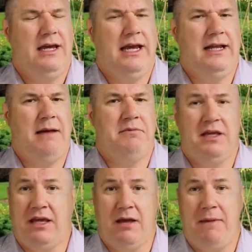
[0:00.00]
And I'm
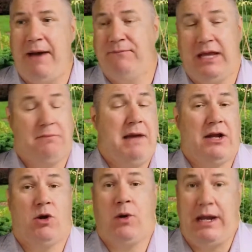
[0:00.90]
thinking about like
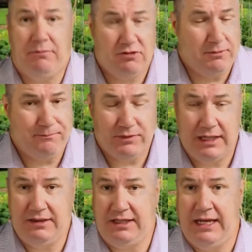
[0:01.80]
my grapes.
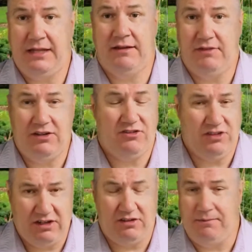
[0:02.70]
At the end of this
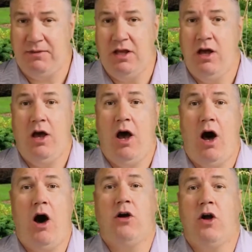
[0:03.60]
season,
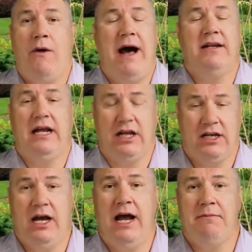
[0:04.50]
I'll go out
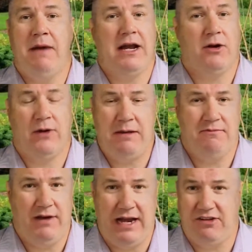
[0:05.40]
and cut my
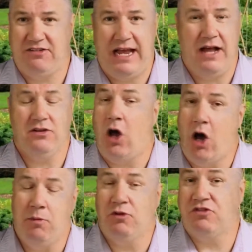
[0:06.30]
grapevines down to
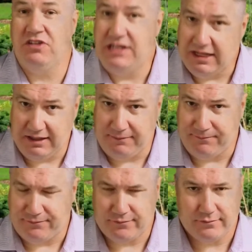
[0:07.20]
almost nothing.
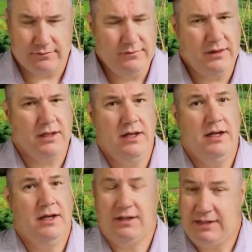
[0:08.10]

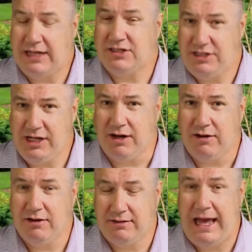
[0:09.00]
Next
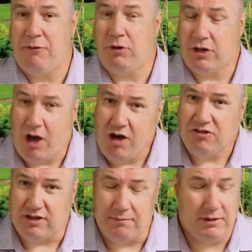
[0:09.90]
year, that will
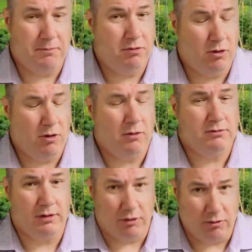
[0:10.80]
cause them
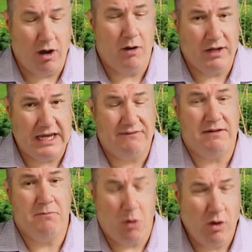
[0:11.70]
to grow
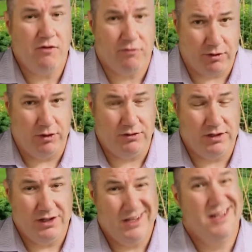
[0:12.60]
even more
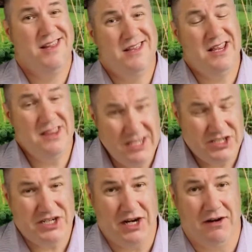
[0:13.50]
fruit than
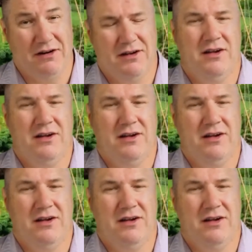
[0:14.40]
this year.